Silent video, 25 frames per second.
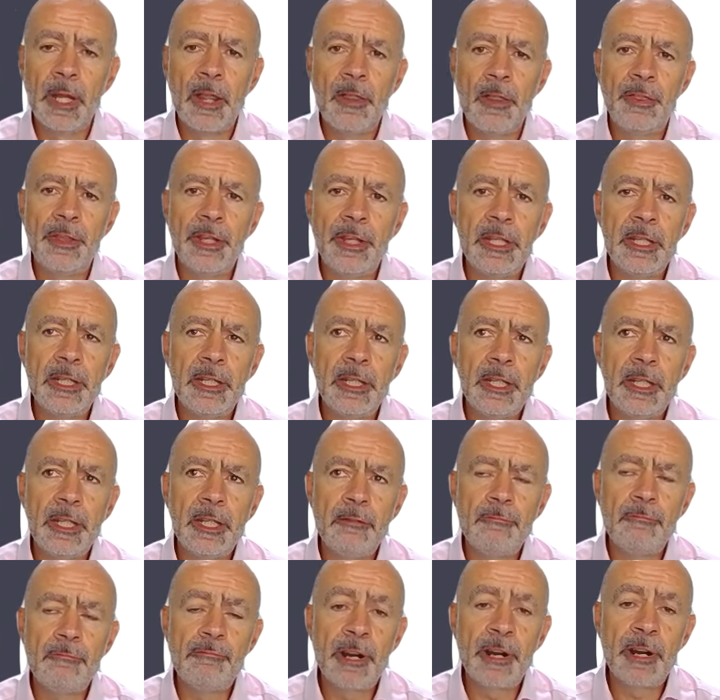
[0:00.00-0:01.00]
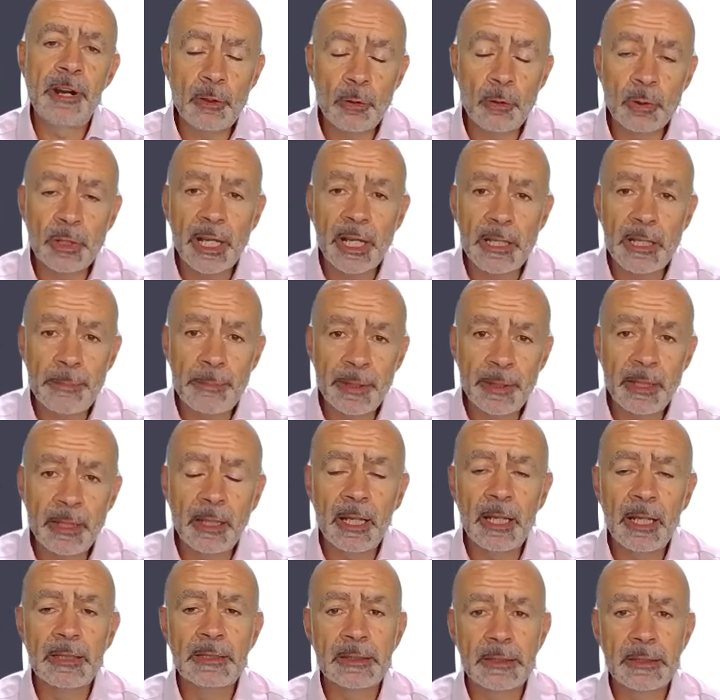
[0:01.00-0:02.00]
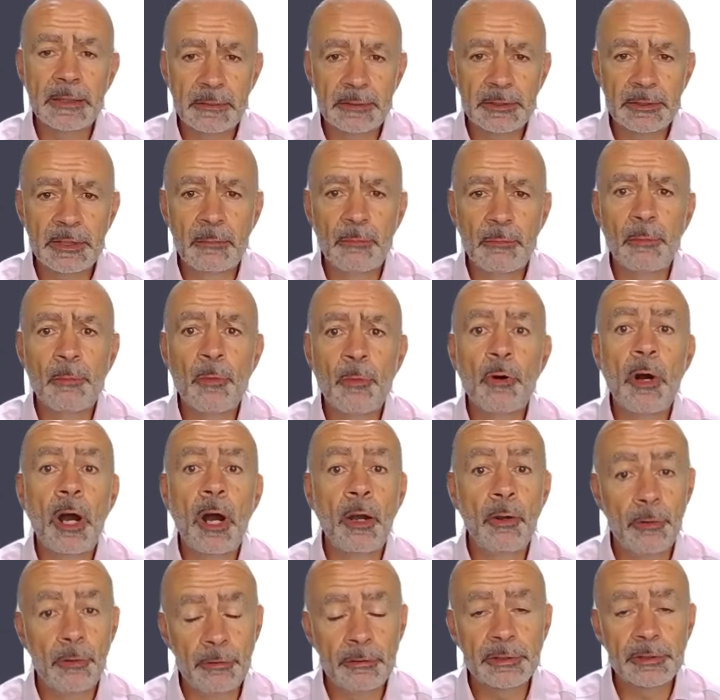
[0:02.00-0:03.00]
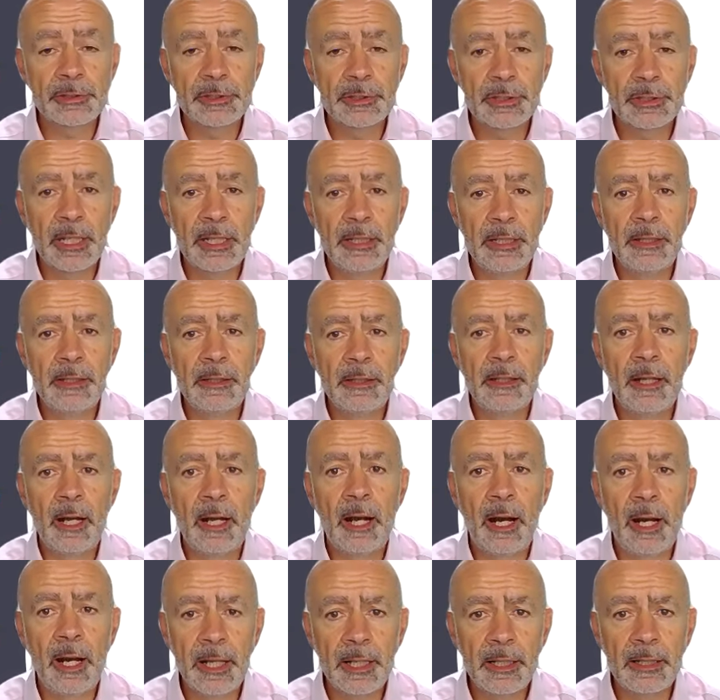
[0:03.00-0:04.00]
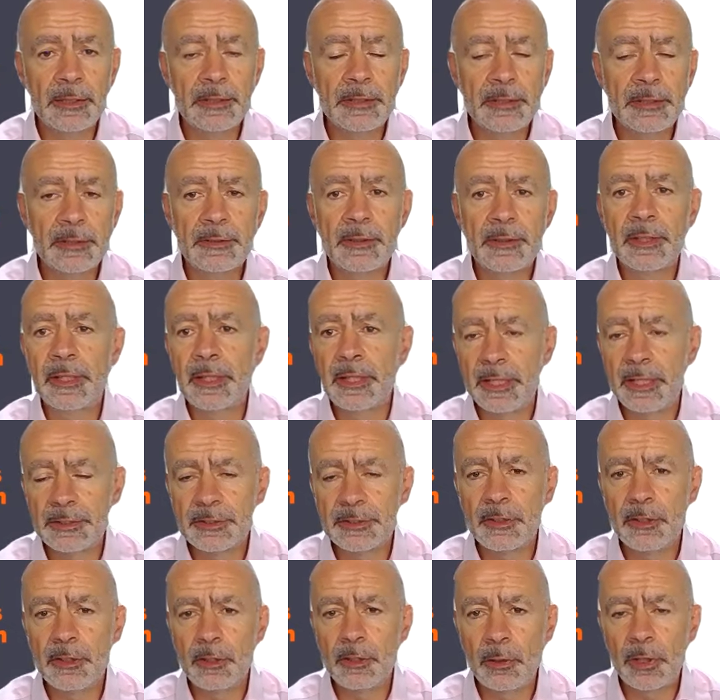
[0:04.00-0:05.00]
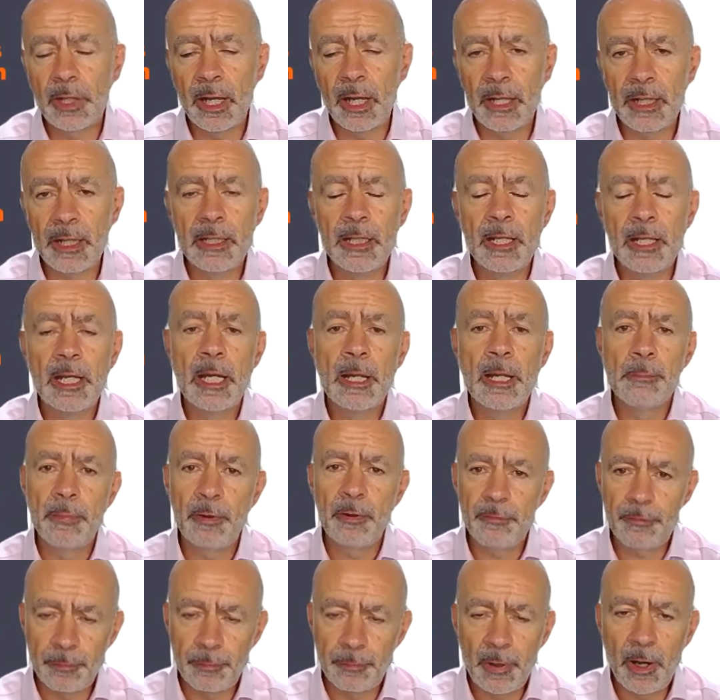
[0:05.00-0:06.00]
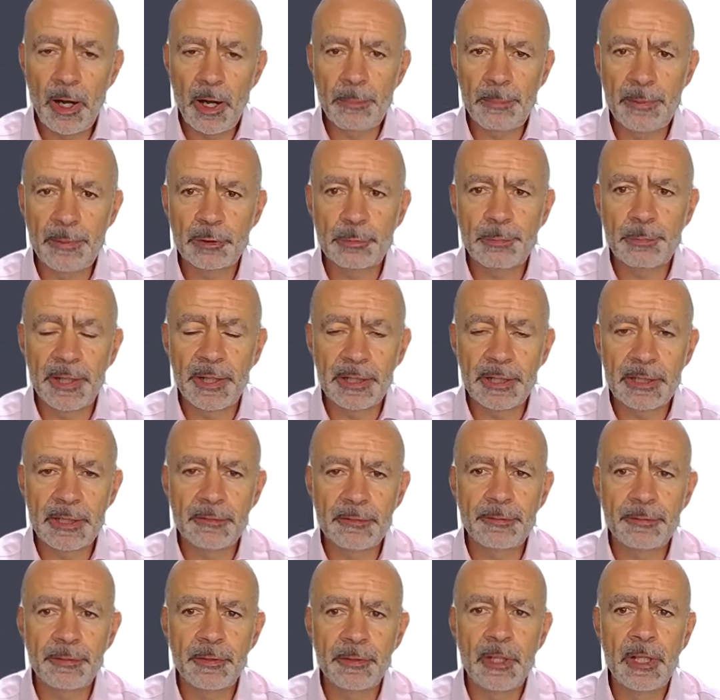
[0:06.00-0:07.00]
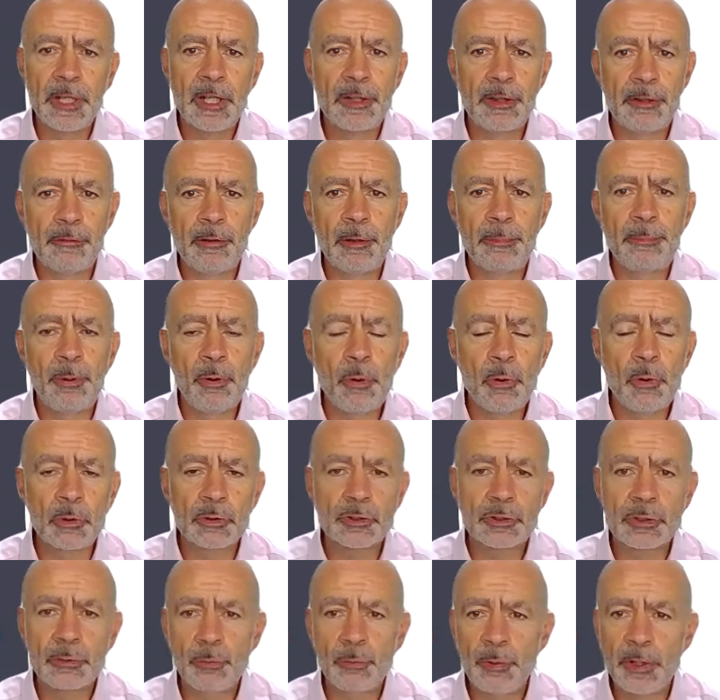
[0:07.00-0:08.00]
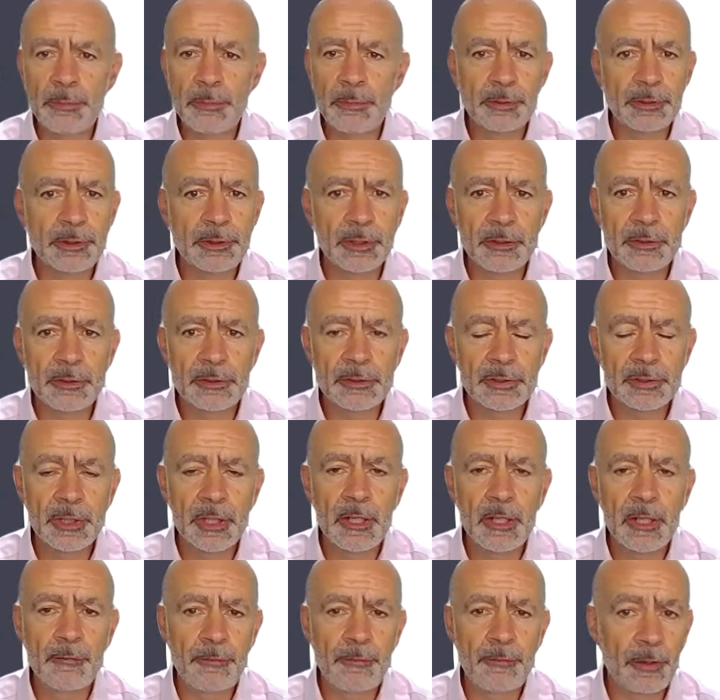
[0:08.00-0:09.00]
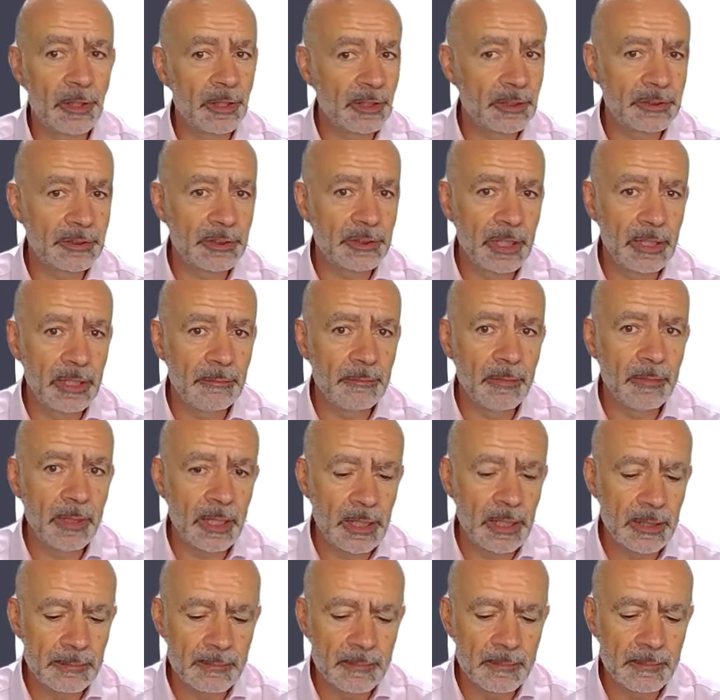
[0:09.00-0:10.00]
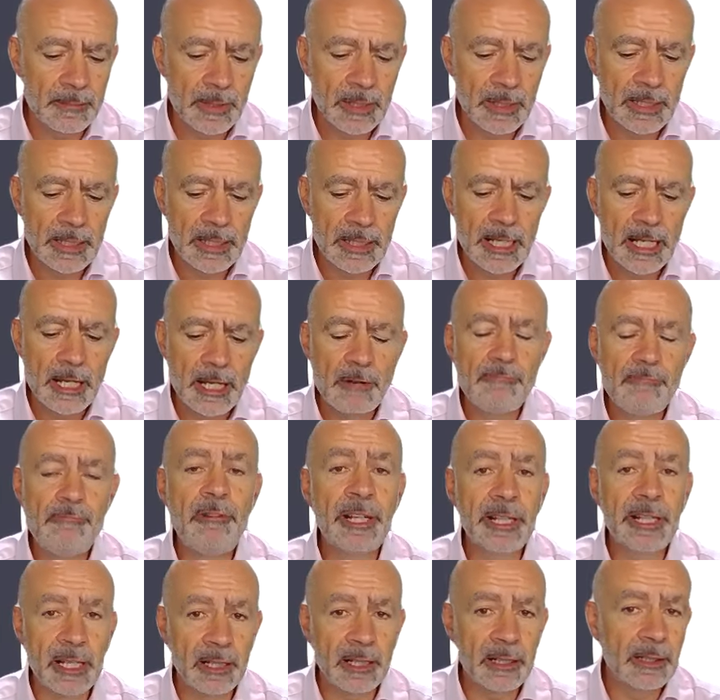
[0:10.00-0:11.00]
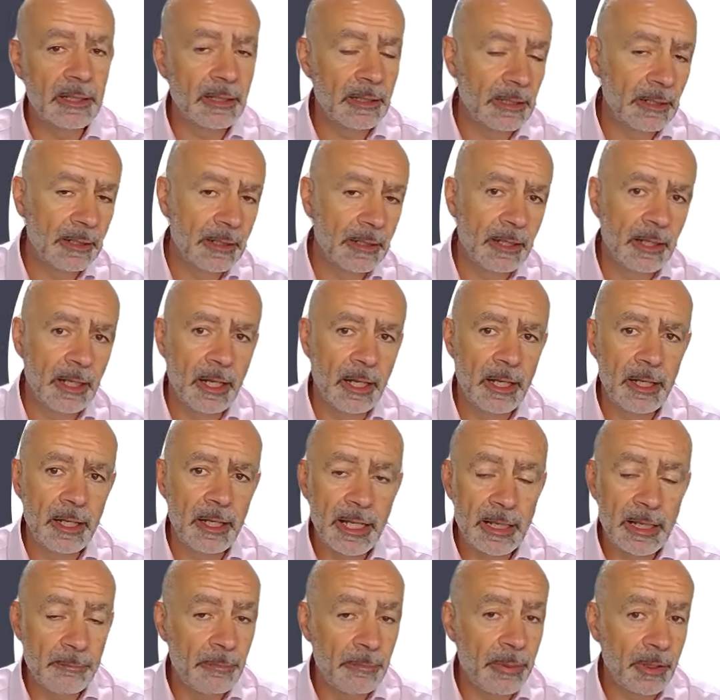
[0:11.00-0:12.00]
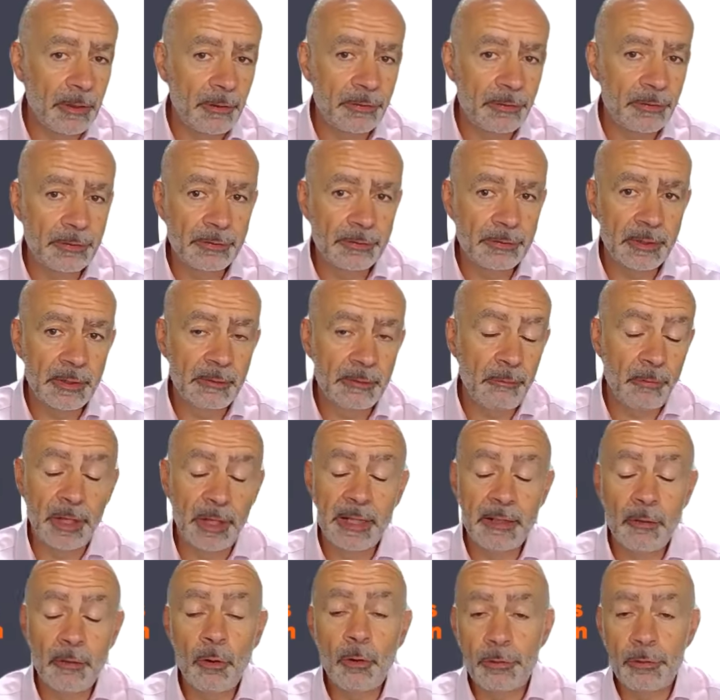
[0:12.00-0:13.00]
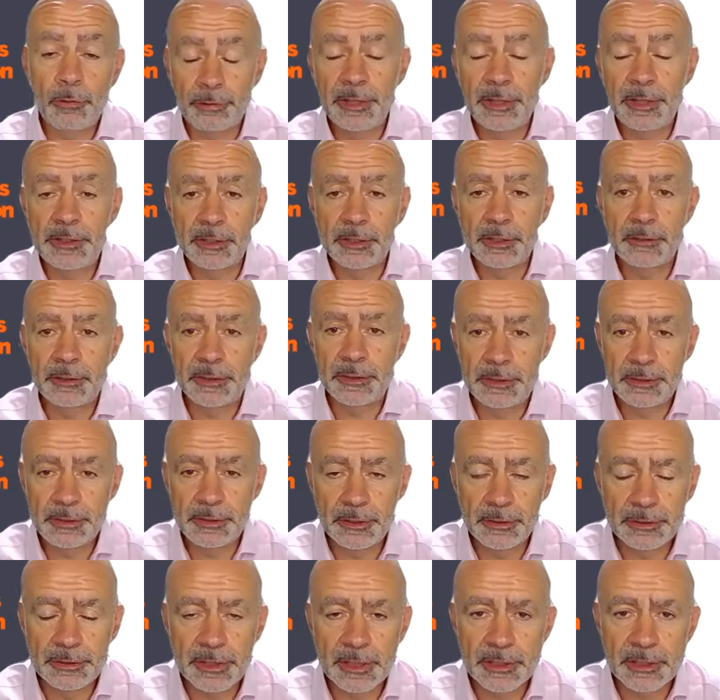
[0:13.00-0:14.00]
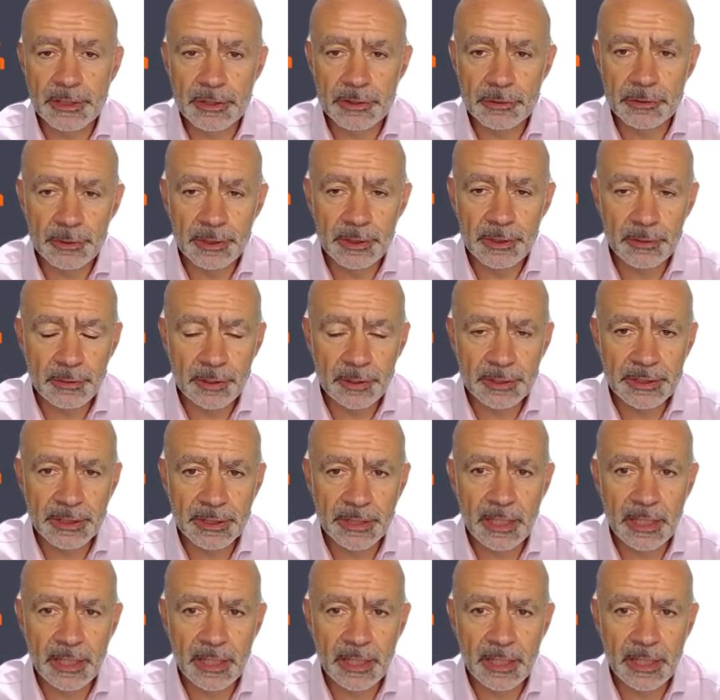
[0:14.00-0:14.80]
The record keeping is somewhat more onerous in Ireland than it is in the UK. But from our perspective, the reports that we produce follow the same rigor in both, well, in all 3 jurisdictions. We do this in